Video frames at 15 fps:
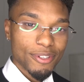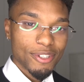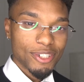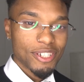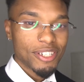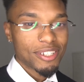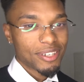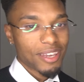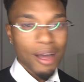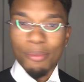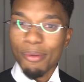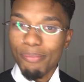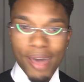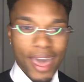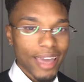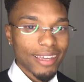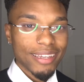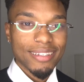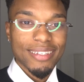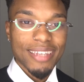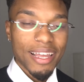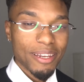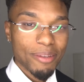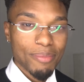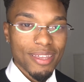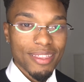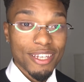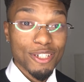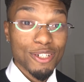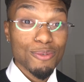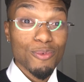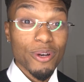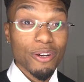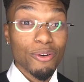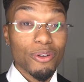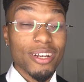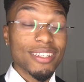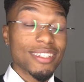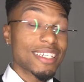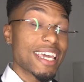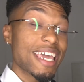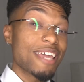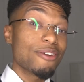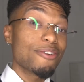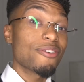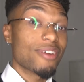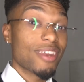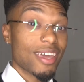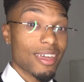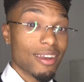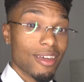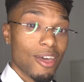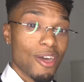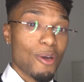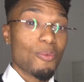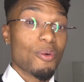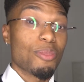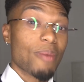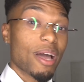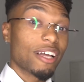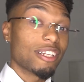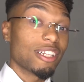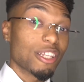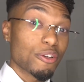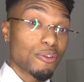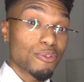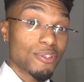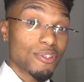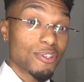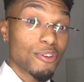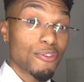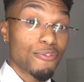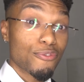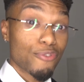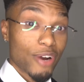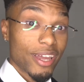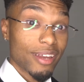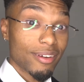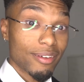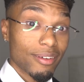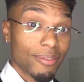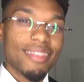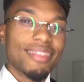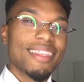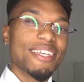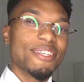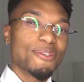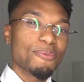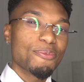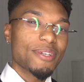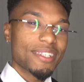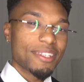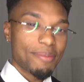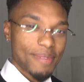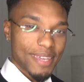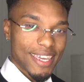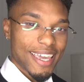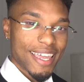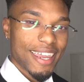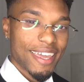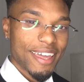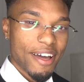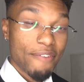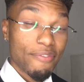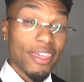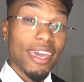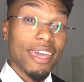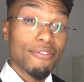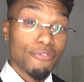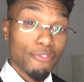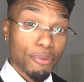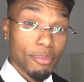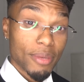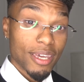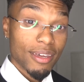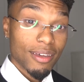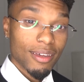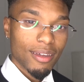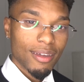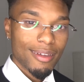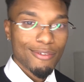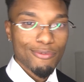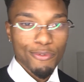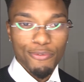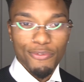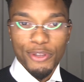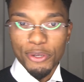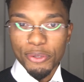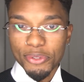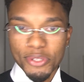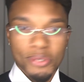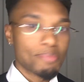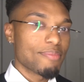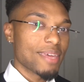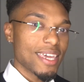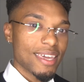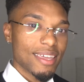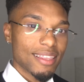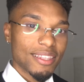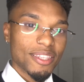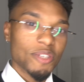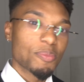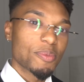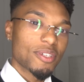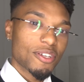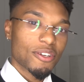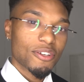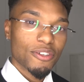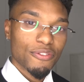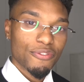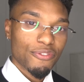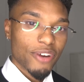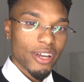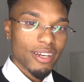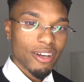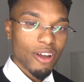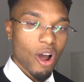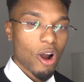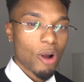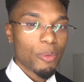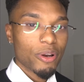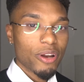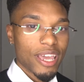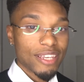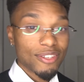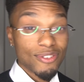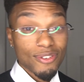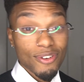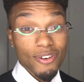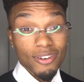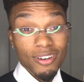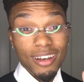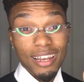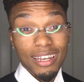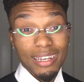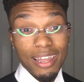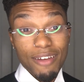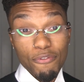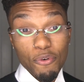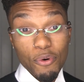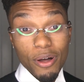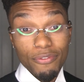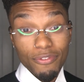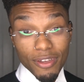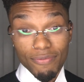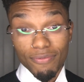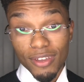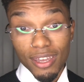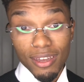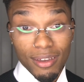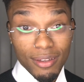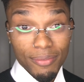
she's coming back and telling me that she went on a Tinder date with my close friend. This was the beginning of the end for me and revealed to me that this particular friend harbored a certain level of envy.